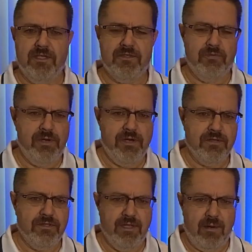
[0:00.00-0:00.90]

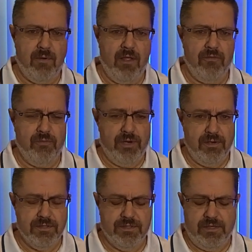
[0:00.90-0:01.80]
that I bought 3
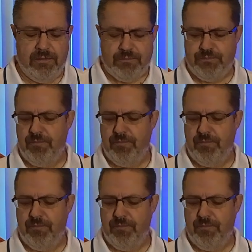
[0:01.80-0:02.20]
years ago,